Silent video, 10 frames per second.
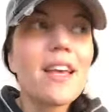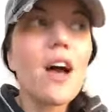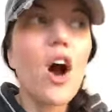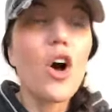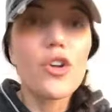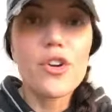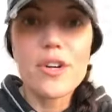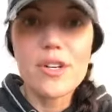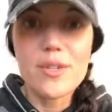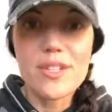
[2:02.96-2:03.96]
All you're
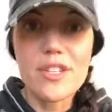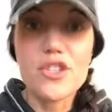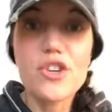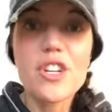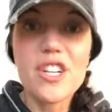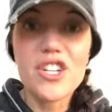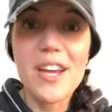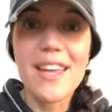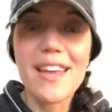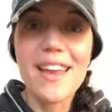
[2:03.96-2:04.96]
going to do is this. You're going to
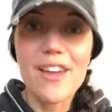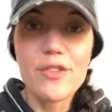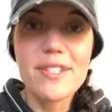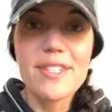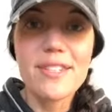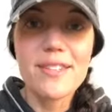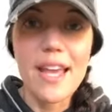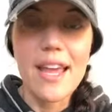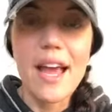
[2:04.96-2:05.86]
check in every single day.